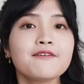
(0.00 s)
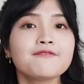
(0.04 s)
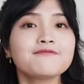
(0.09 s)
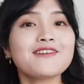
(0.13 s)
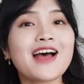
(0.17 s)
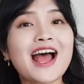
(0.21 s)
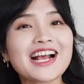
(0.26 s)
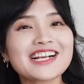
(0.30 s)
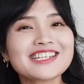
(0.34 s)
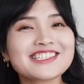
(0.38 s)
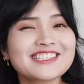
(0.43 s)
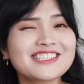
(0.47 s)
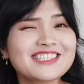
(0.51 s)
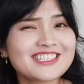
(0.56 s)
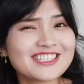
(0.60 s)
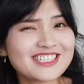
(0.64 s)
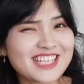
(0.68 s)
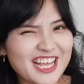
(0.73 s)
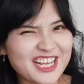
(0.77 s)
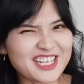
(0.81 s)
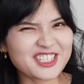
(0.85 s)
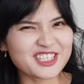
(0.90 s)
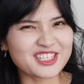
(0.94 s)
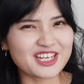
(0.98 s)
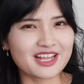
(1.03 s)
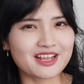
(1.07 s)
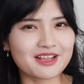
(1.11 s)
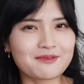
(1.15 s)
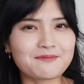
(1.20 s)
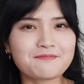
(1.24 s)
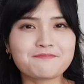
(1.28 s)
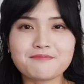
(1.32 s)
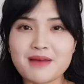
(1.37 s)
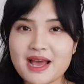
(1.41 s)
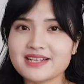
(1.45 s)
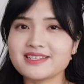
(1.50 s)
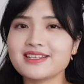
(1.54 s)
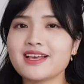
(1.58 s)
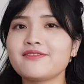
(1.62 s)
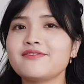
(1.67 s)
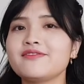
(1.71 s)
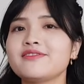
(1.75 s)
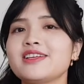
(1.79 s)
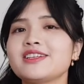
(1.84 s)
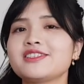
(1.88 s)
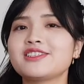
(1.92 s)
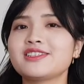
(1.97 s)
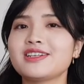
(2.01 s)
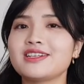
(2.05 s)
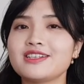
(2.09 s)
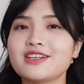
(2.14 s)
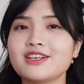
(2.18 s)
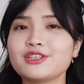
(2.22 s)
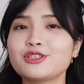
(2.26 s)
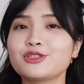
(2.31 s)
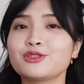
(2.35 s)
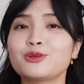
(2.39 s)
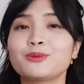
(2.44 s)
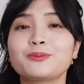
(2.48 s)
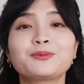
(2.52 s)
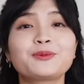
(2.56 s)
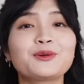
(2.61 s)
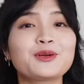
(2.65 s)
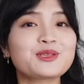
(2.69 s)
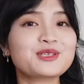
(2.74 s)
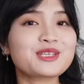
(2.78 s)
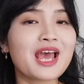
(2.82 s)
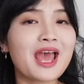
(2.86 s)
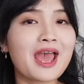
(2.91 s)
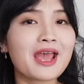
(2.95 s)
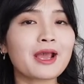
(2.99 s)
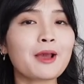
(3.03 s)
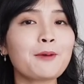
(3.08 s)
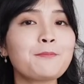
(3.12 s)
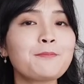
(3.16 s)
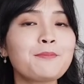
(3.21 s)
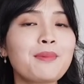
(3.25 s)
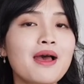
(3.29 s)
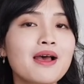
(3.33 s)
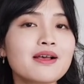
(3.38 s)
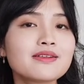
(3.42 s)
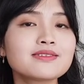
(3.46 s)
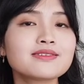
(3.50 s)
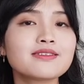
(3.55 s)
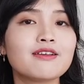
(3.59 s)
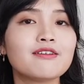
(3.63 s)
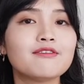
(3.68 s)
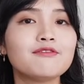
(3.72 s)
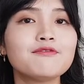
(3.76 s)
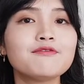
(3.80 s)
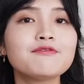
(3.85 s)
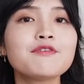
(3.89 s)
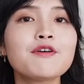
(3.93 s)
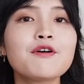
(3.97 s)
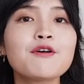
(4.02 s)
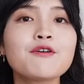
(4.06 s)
Vaccination, by definition, is to protect a person